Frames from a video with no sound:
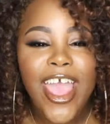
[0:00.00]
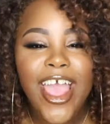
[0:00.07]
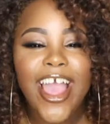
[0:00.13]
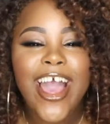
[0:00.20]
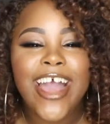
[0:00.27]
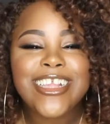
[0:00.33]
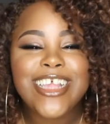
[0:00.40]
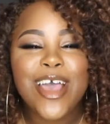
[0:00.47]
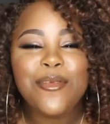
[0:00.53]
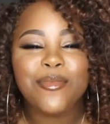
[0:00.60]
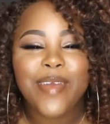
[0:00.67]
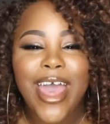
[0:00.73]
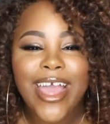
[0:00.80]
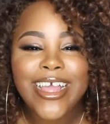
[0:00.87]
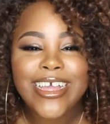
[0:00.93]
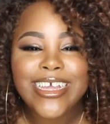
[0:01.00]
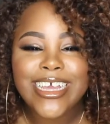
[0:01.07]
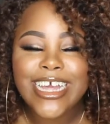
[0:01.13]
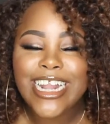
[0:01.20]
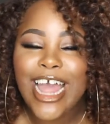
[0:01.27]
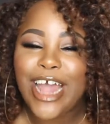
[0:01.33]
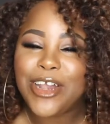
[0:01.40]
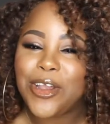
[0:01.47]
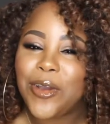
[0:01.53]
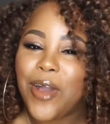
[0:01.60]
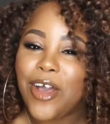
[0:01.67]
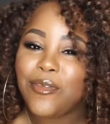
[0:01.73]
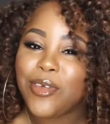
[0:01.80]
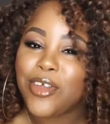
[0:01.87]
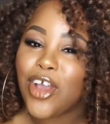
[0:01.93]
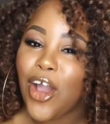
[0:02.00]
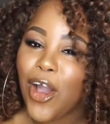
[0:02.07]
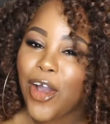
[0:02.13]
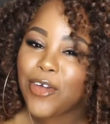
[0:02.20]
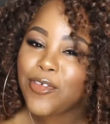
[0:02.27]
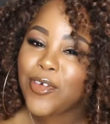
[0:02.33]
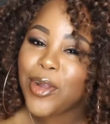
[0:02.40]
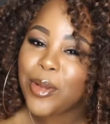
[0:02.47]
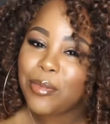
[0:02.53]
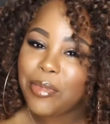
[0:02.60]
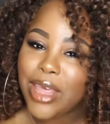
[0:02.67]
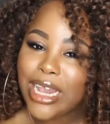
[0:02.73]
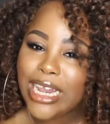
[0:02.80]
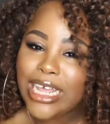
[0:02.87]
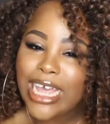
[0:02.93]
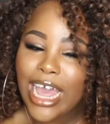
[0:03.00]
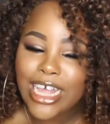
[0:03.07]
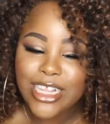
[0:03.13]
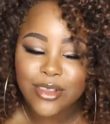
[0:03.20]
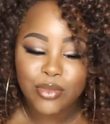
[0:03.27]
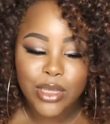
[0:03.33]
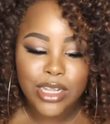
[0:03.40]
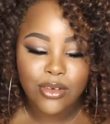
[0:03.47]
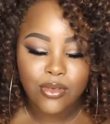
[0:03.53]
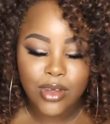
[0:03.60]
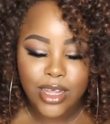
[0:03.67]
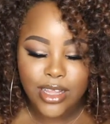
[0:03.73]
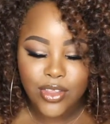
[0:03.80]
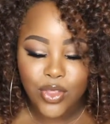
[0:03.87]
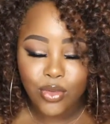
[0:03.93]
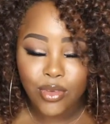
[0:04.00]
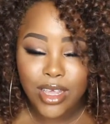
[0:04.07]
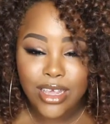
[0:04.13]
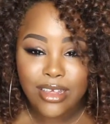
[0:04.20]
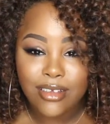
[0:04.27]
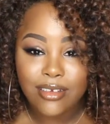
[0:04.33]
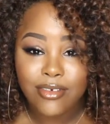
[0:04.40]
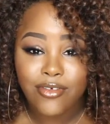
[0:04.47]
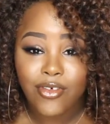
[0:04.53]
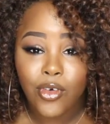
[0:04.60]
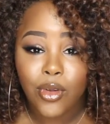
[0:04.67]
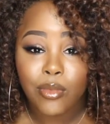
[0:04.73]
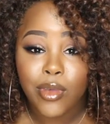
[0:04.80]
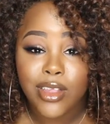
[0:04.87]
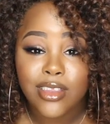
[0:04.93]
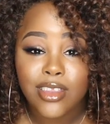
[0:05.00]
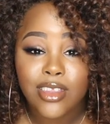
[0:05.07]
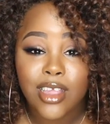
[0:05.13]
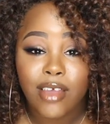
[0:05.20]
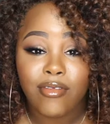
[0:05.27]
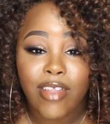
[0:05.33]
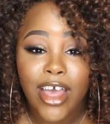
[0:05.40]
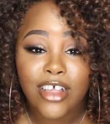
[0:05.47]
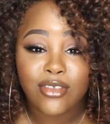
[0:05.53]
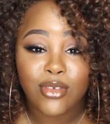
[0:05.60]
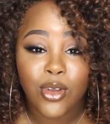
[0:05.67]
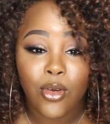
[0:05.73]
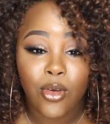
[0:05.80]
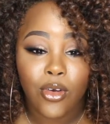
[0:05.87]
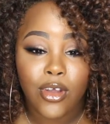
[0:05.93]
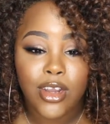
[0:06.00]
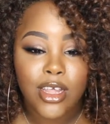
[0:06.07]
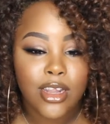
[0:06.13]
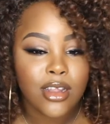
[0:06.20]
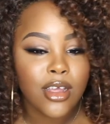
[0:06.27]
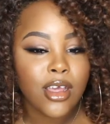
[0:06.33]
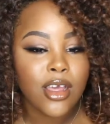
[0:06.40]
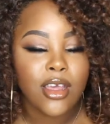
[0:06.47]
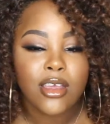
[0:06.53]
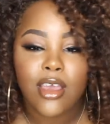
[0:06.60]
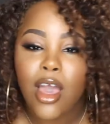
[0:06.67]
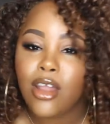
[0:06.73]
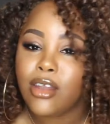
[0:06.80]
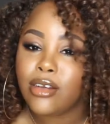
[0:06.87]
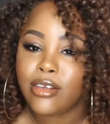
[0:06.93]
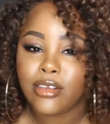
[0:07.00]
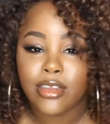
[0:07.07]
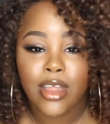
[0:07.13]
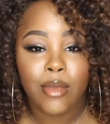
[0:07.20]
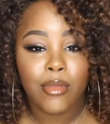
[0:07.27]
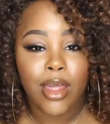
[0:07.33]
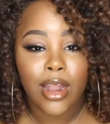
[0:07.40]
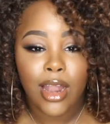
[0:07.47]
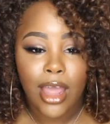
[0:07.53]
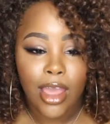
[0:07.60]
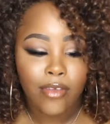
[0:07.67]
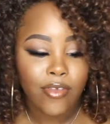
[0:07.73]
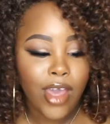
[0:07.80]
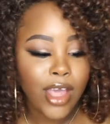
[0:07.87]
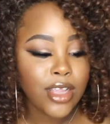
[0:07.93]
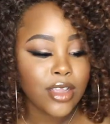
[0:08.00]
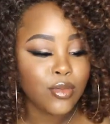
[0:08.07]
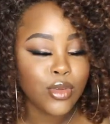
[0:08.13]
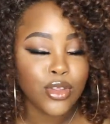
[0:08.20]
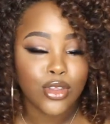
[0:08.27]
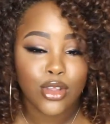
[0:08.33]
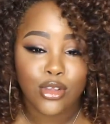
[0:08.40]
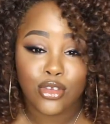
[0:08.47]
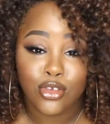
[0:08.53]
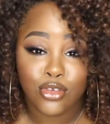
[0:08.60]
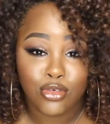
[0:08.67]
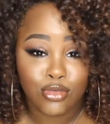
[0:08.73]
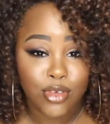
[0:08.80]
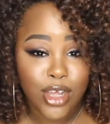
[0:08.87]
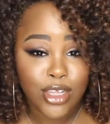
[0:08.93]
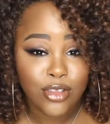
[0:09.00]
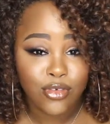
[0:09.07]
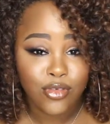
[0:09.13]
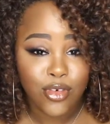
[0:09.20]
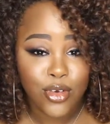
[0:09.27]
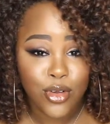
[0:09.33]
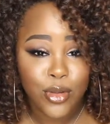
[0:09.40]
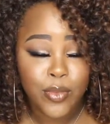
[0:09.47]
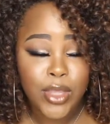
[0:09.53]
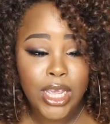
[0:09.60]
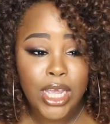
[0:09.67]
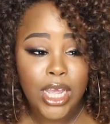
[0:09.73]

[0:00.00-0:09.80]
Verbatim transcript: Hey guys, I'm back again. I know I've been gone for a minute. It's been what, 3-4 months since I've last recorded. Y'all don't understand my life. It's been so stressful.